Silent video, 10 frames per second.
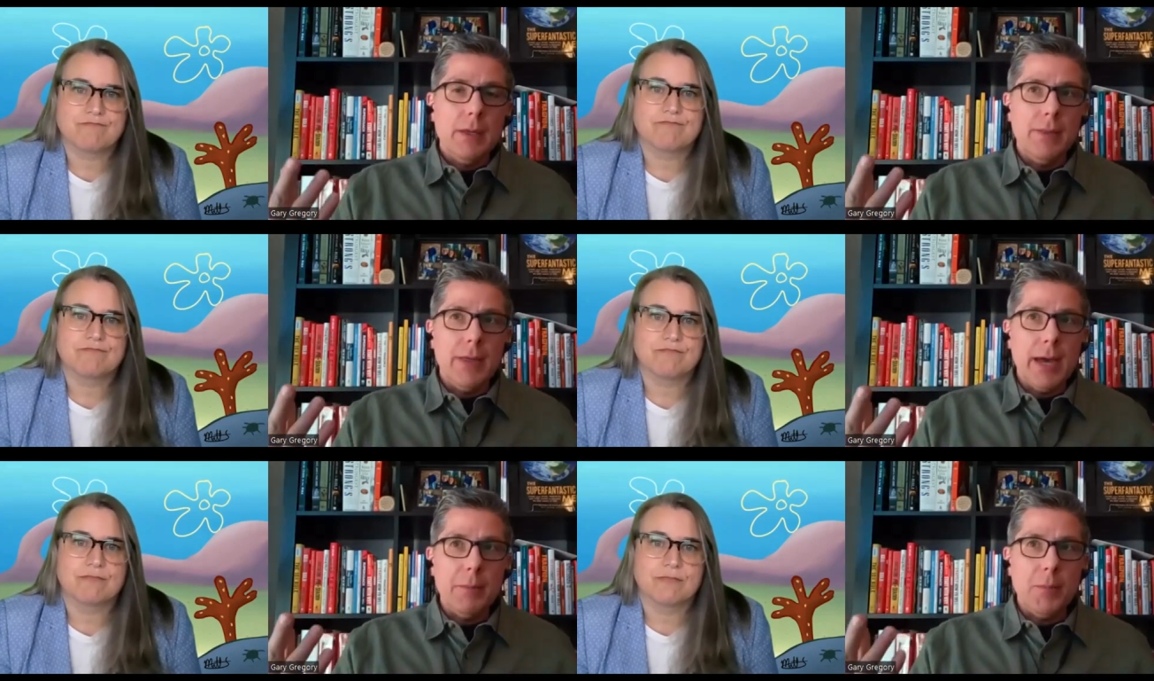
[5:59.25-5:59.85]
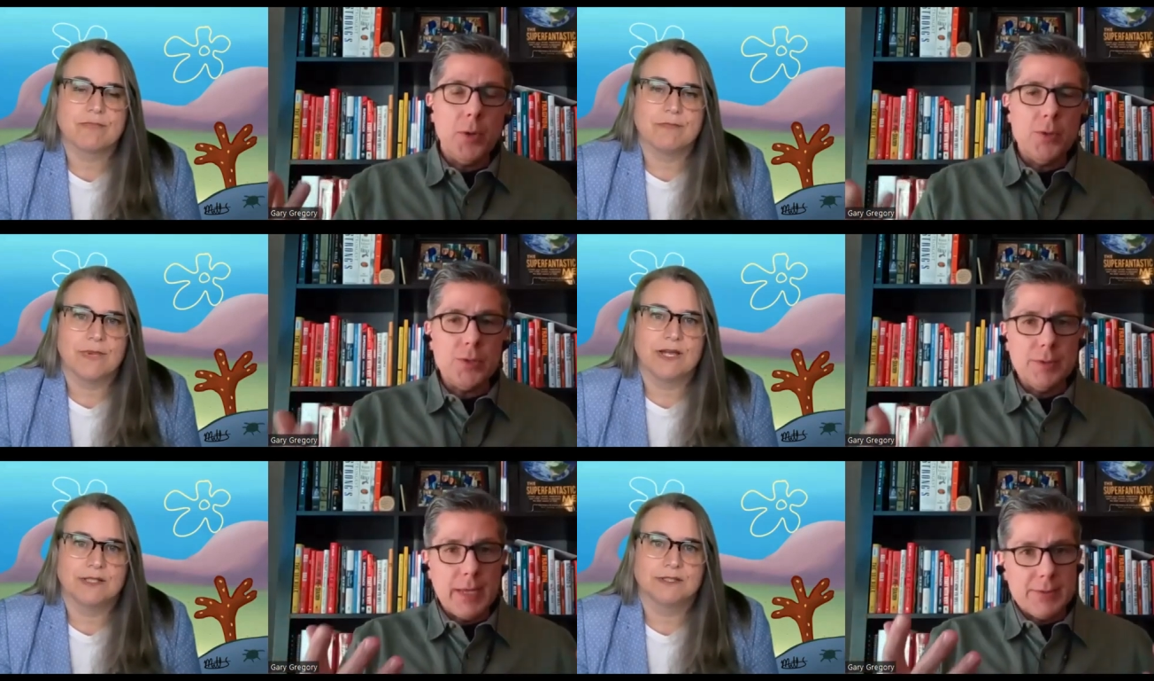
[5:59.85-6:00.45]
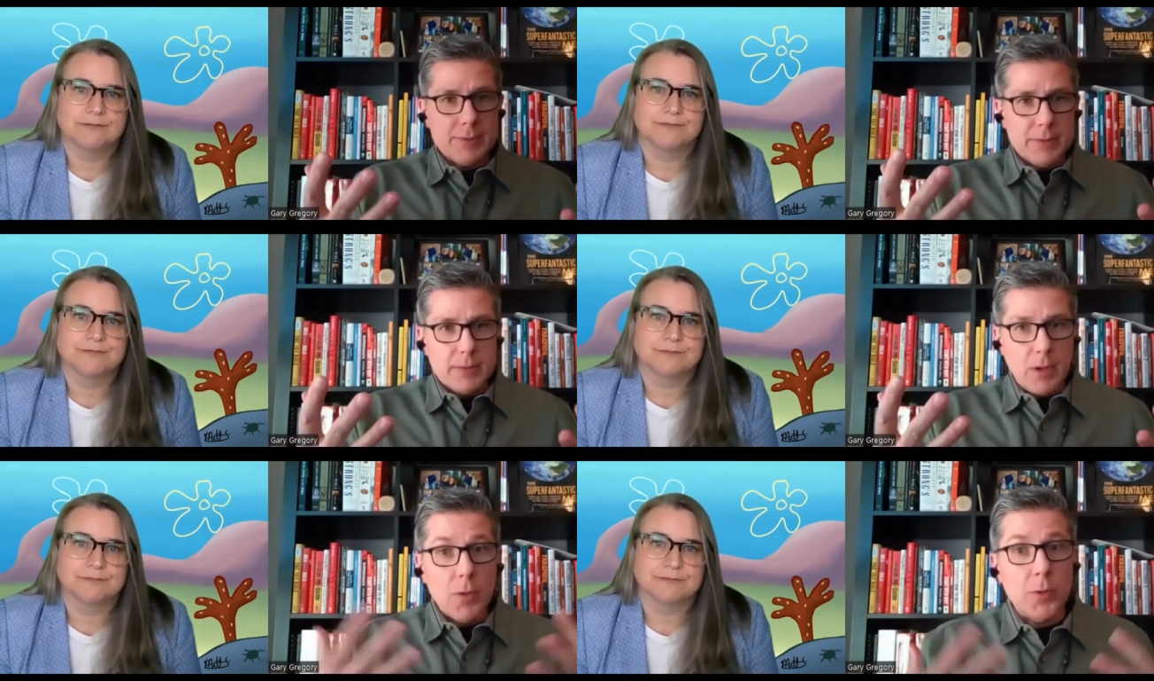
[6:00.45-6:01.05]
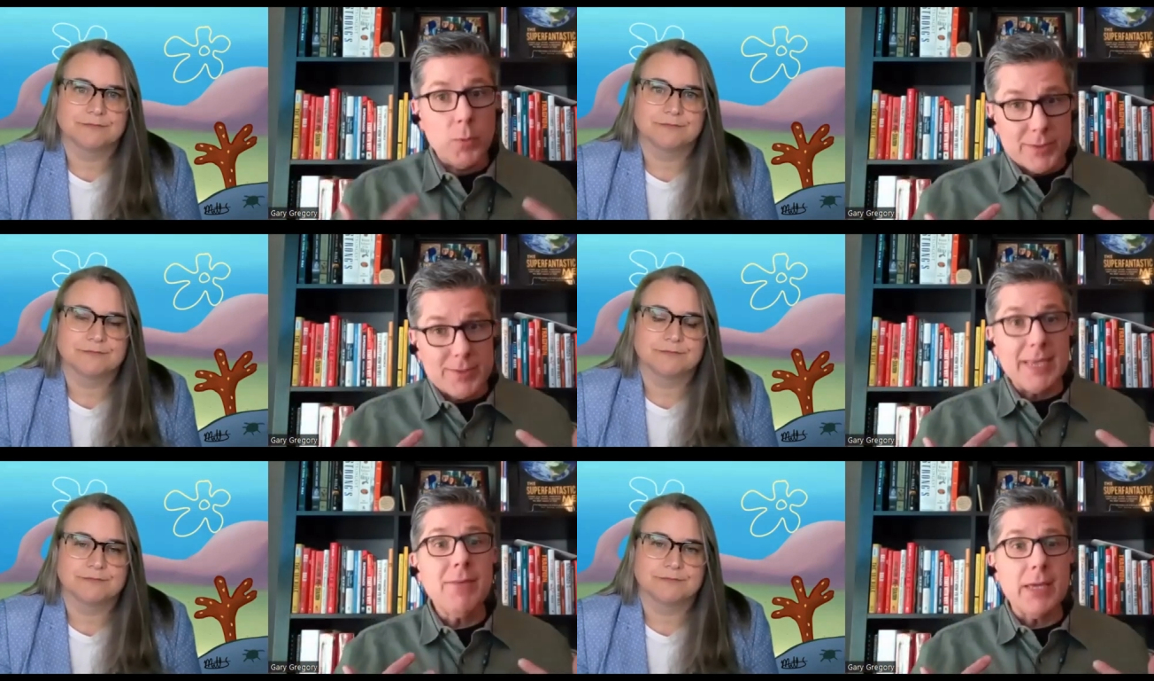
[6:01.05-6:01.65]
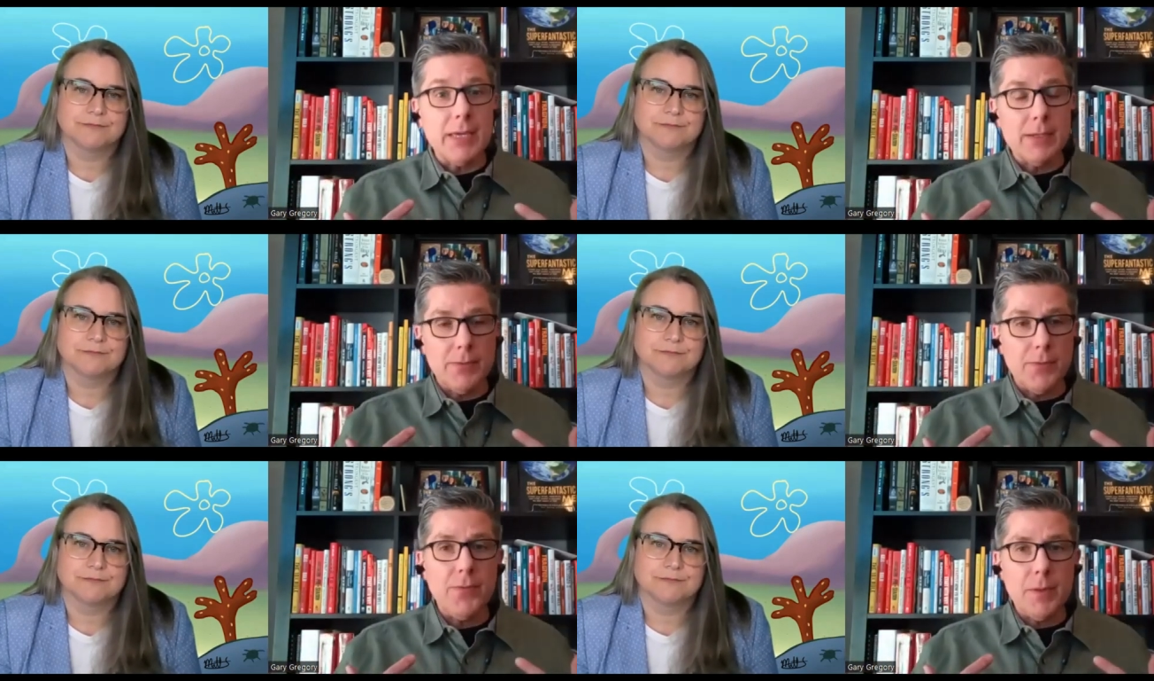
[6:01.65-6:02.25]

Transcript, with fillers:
Speaker 1: that person that's on the receiving end of the